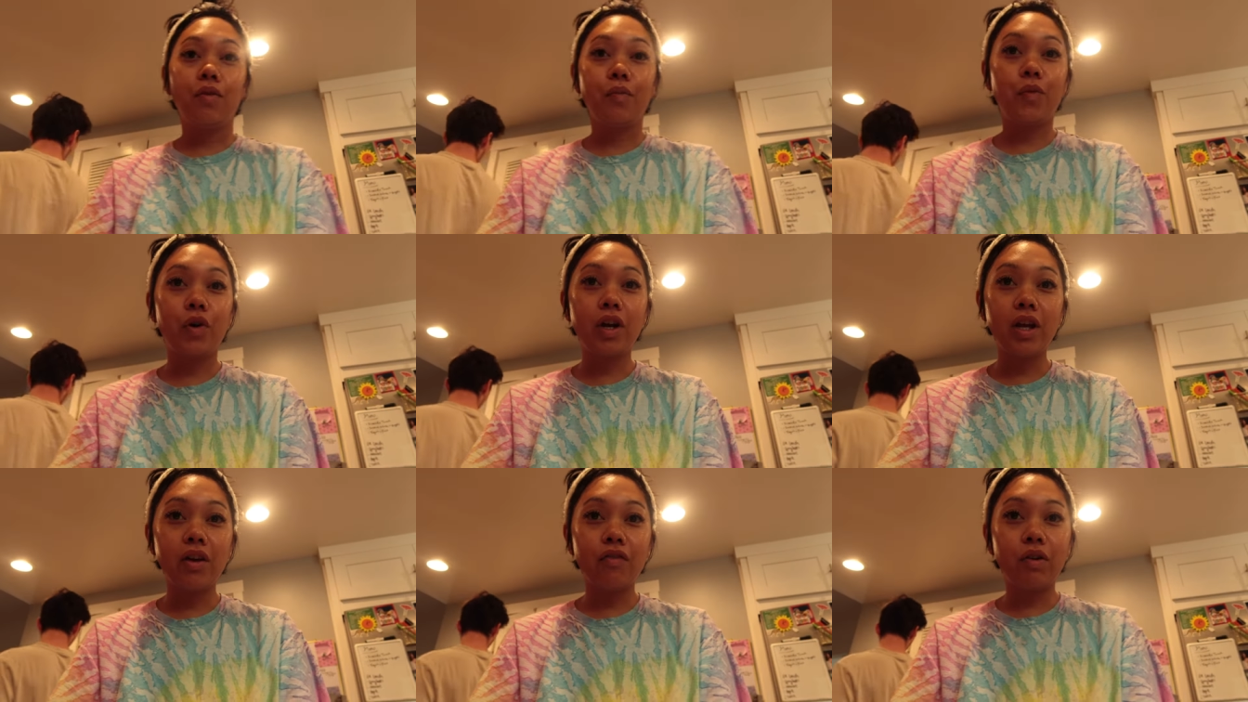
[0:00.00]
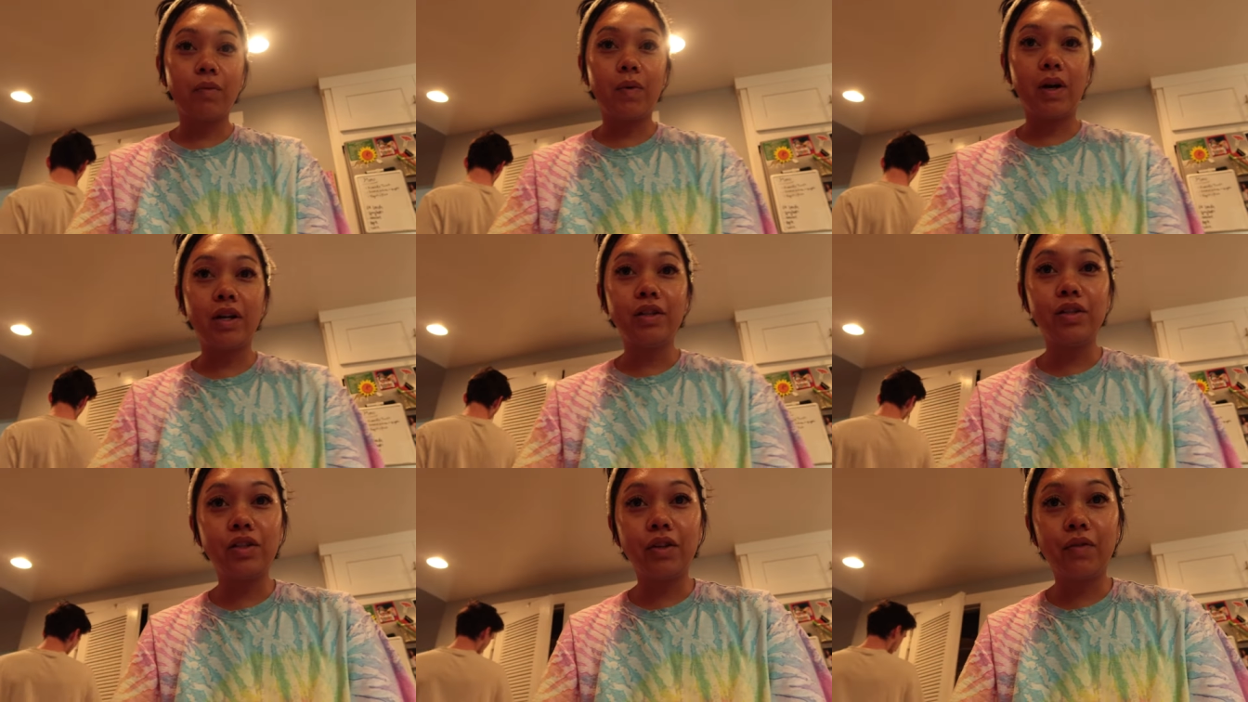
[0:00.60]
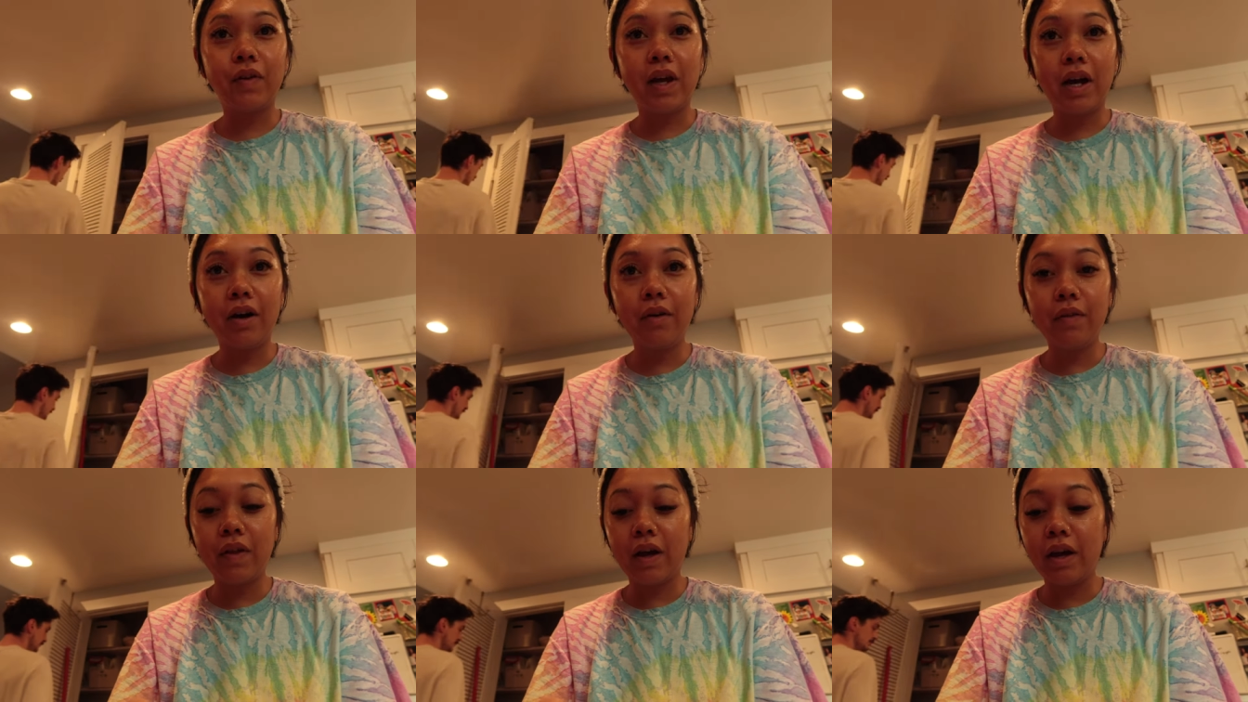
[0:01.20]
Morning, everyone. So
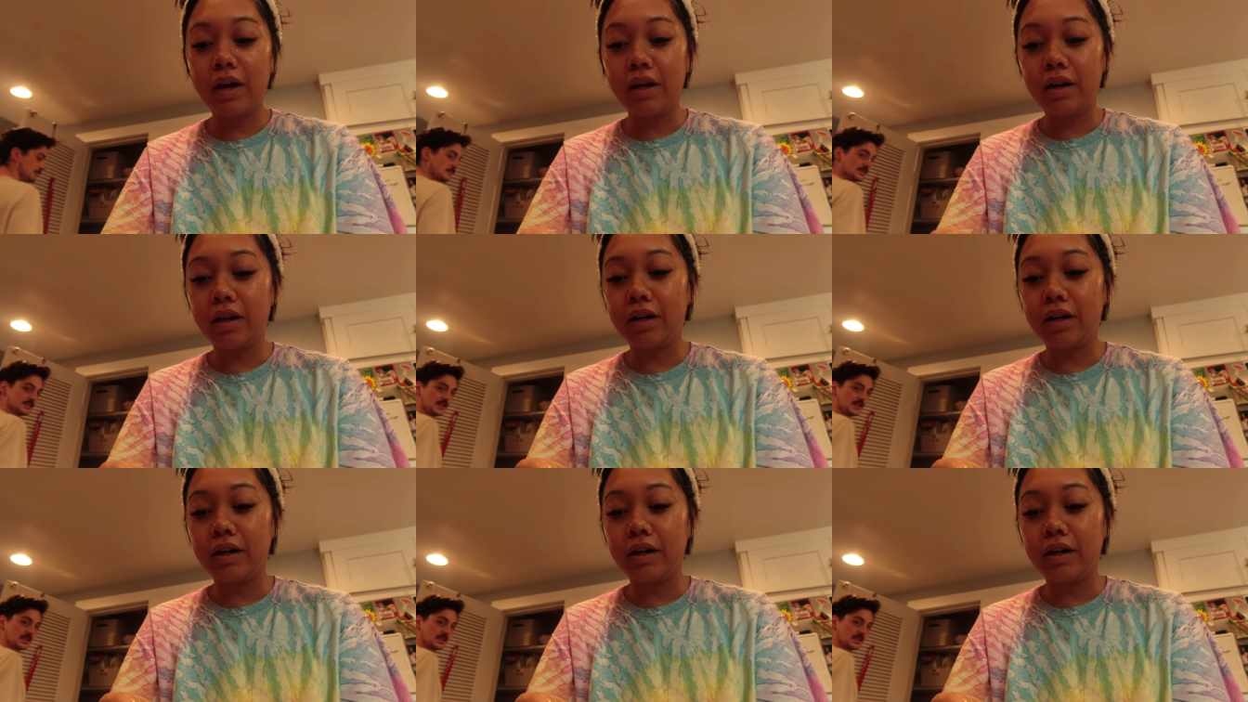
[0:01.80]
now that,